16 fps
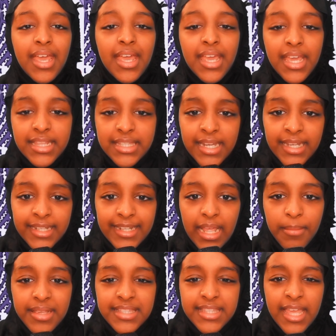Its
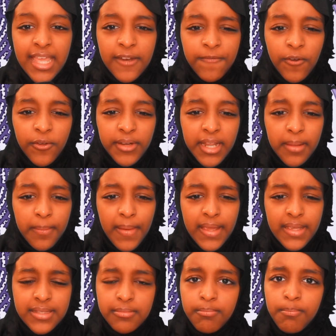nickname is the info
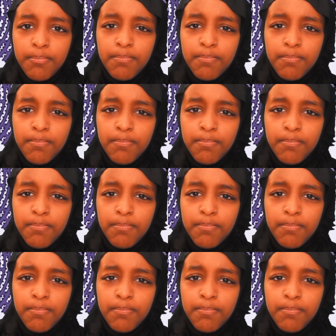database.